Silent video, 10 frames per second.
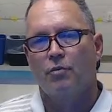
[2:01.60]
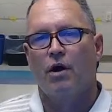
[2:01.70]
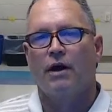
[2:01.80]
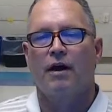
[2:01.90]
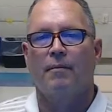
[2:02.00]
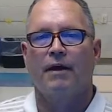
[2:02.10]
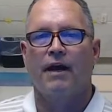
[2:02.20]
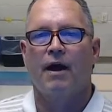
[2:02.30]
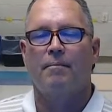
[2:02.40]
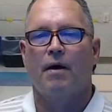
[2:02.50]
one coming
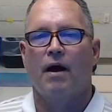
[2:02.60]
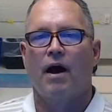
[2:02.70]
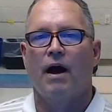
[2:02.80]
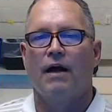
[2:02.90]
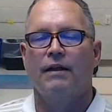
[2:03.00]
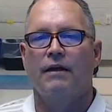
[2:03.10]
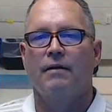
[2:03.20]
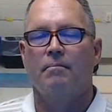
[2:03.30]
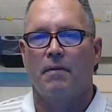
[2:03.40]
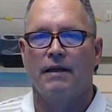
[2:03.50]
up on
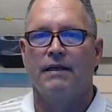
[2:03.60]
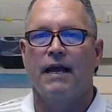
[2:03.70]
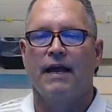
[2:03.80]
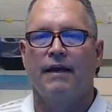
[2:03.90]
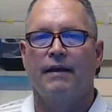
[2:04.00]
Monday.